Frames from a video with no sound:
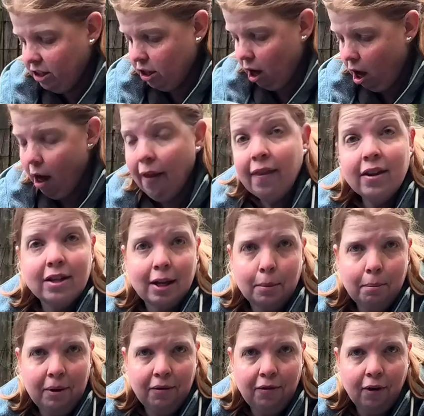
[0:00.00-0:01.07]
is on the
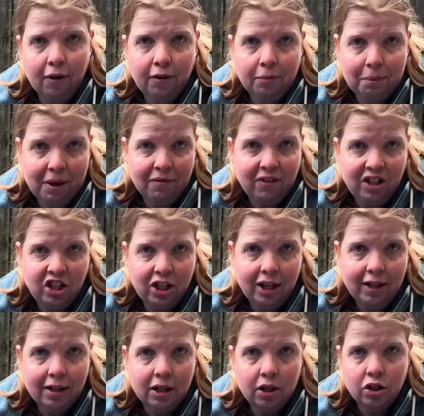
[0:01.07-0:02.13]
Zenbivy
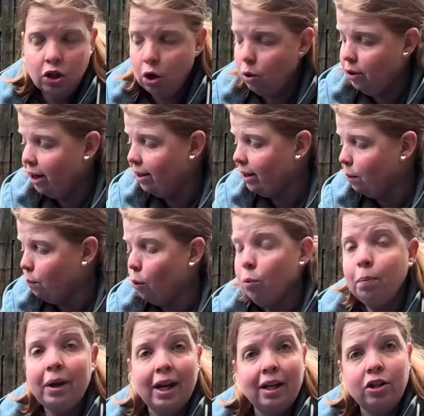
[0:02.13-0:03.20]
sheet, so that there
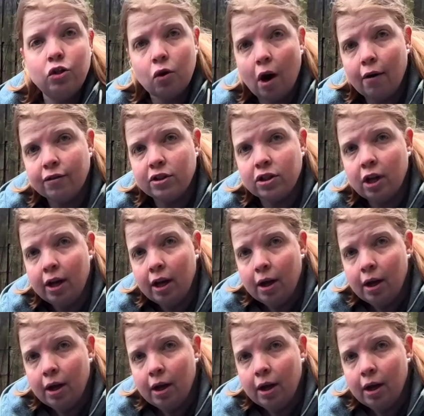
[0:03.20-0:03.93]
won't be any drafts